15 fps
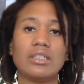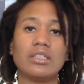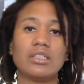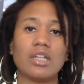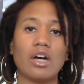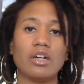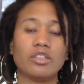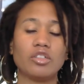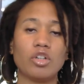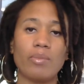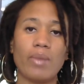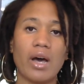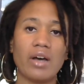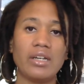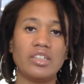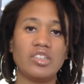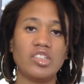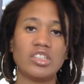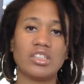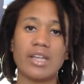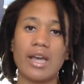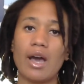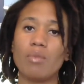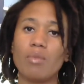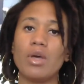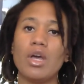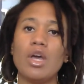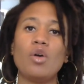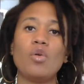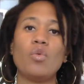It is also about itchy scalp,
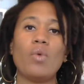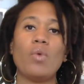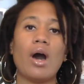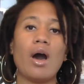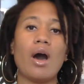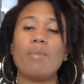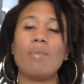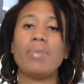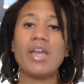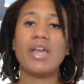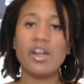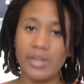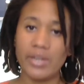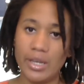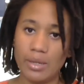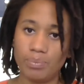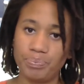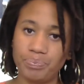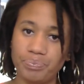period.